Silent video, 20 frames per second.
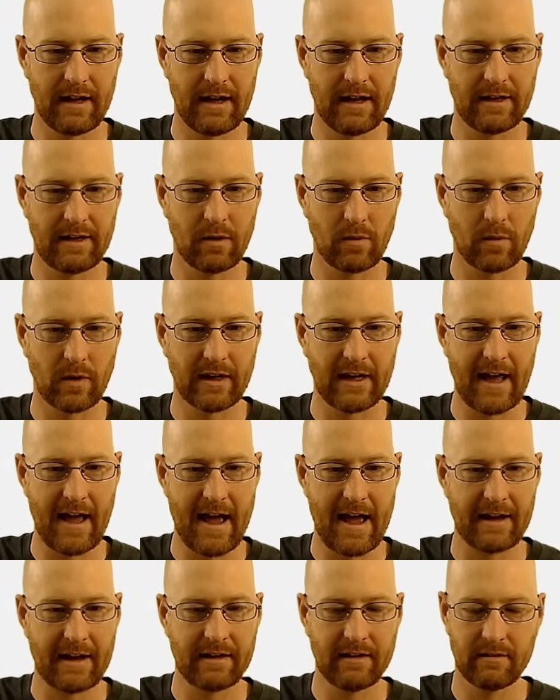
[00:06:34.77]
And here we're going to
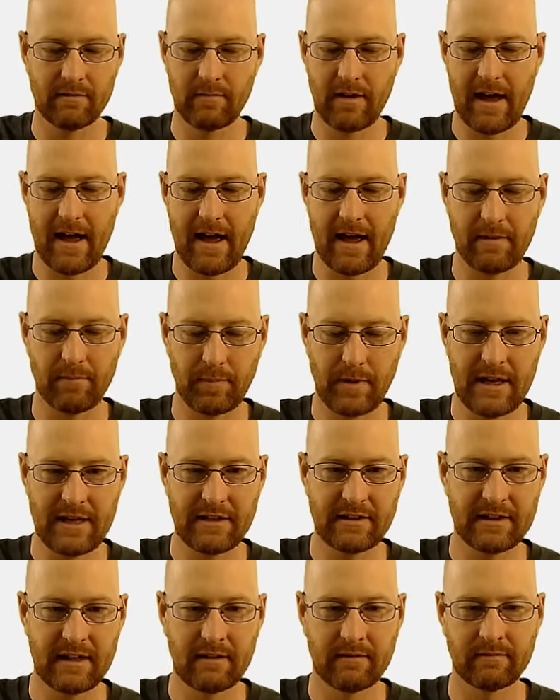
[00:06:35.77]
add it, add
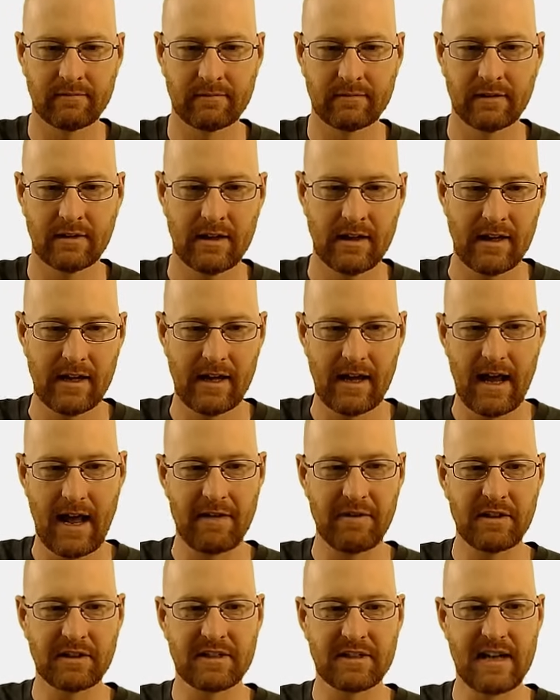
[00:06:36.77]
pizza.
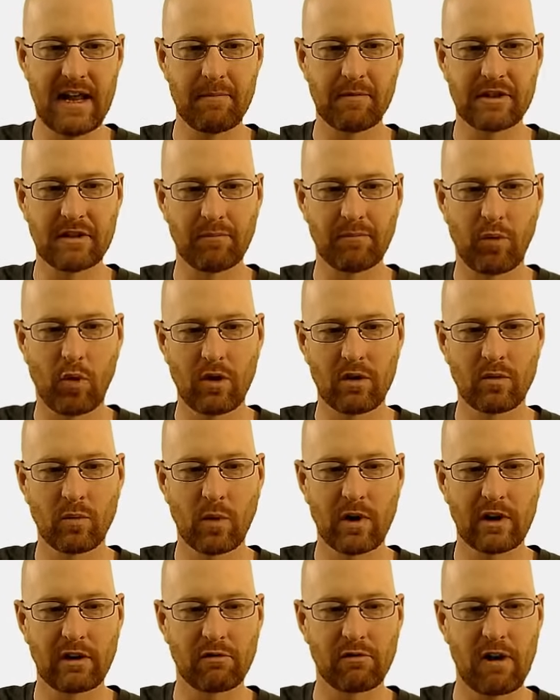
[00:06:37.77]
And this name is important.
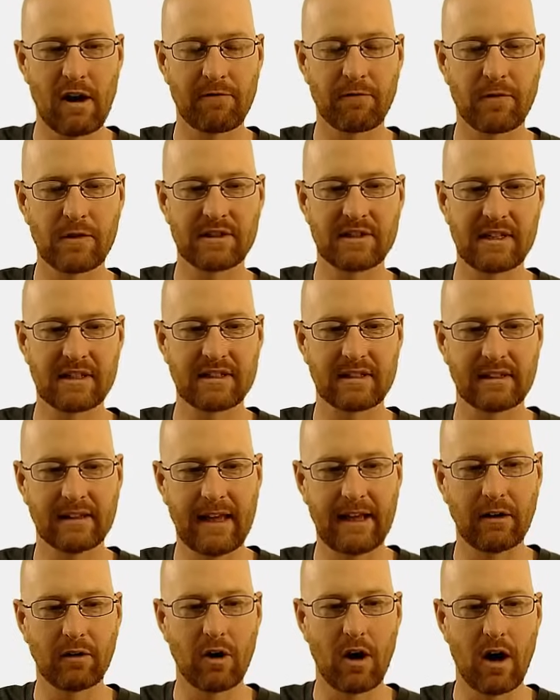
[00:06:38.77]
We're going to reference this
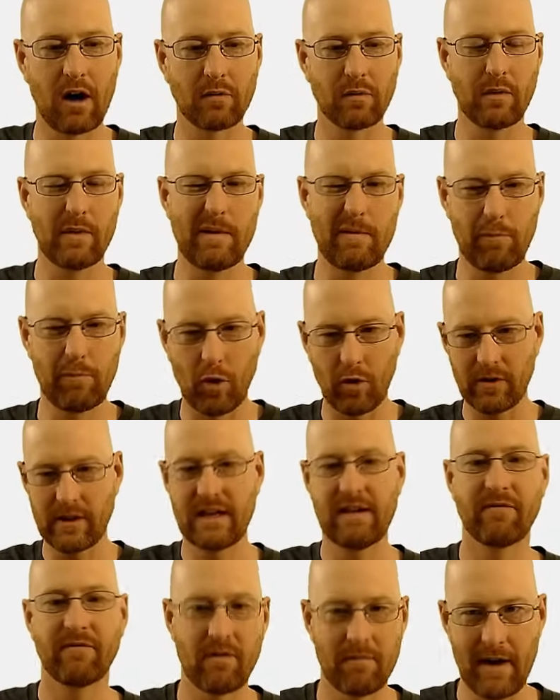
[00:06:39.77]
later on when we pull
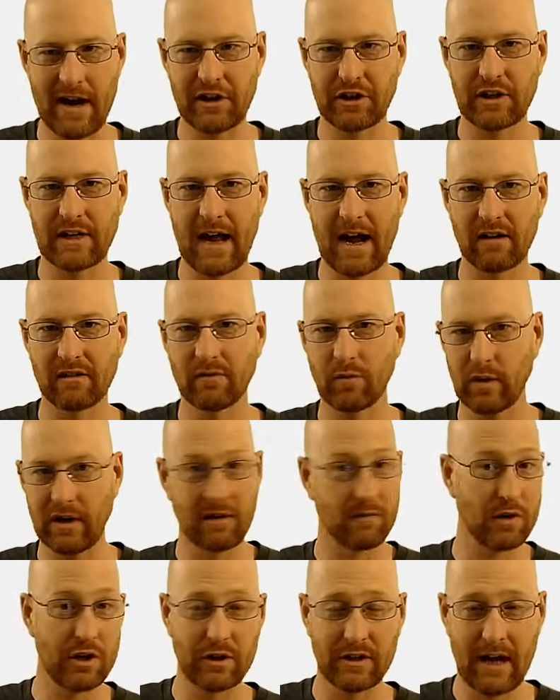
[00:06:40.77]
the information out of
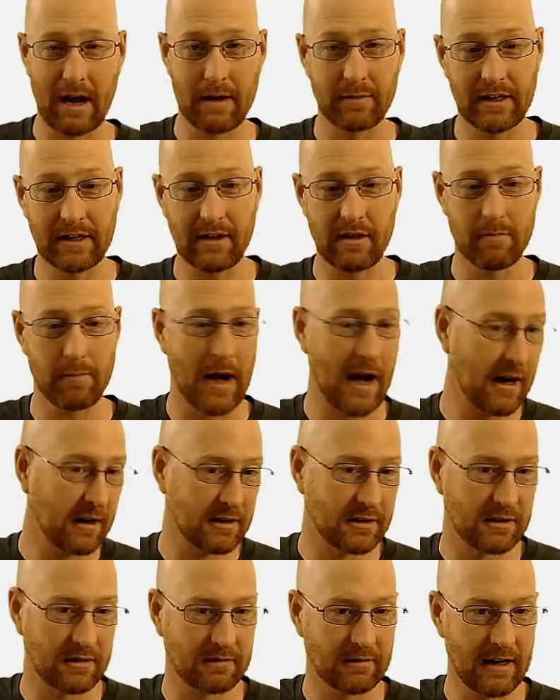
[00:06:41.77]
whatever you typed into the
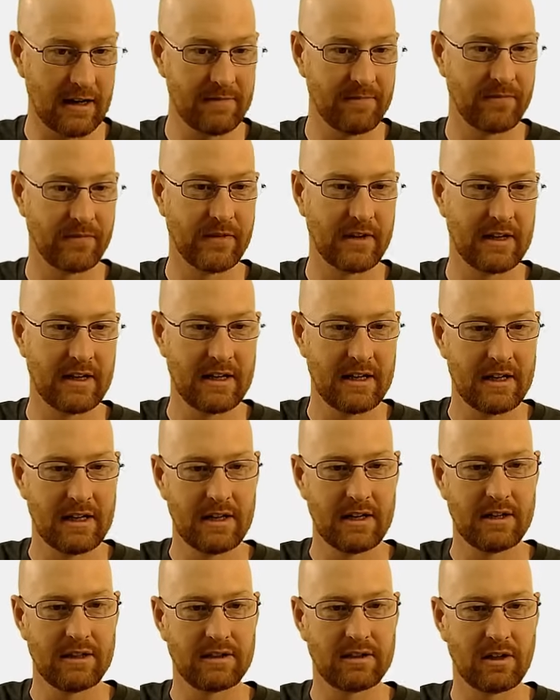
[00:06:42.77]
box, right?
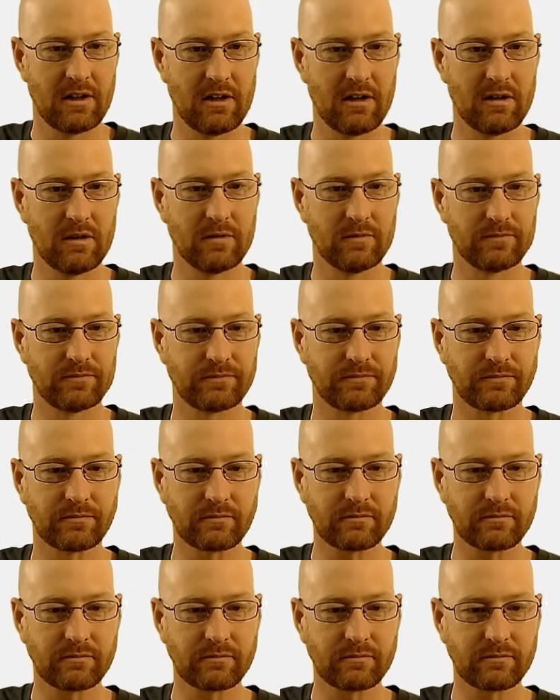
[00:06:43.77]
So,